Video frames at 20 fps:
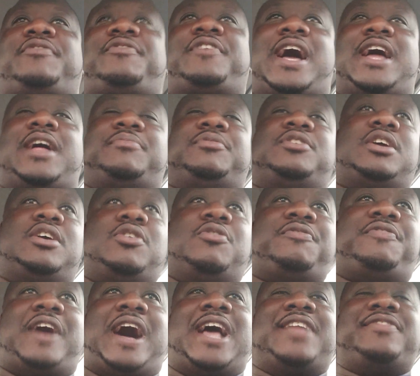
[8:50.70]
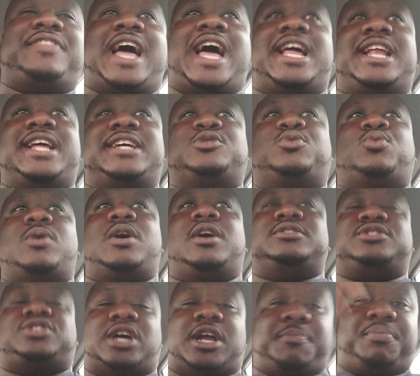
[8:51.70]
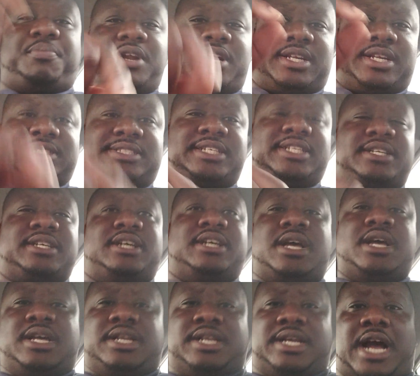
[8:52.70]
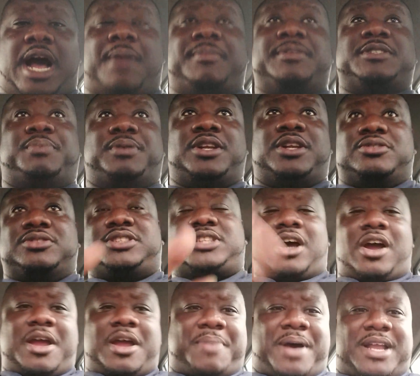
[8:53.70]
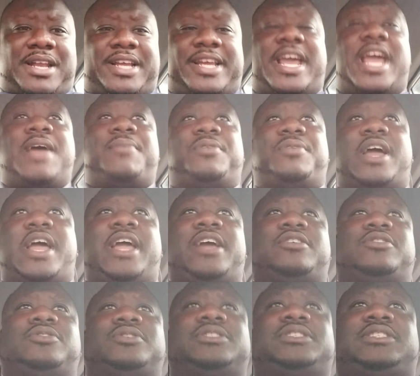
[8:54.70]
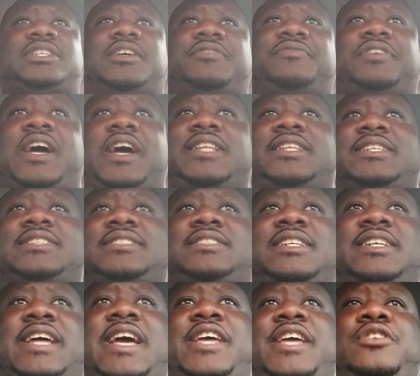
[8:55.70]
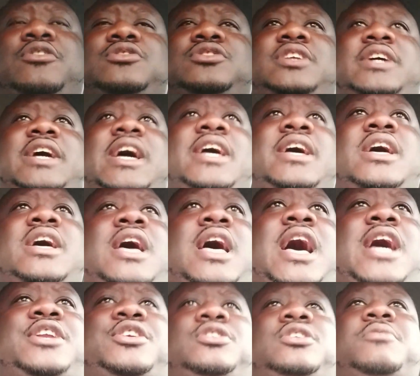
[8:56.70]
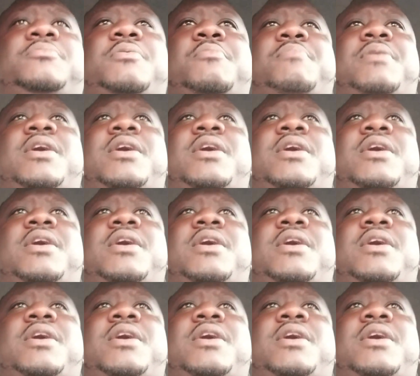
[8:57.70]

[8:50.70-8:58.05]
to find. I'm going to go find that as well and try to put it into the comments below. Sorry about the camera angle and stuff like this today. Usually I do a little bit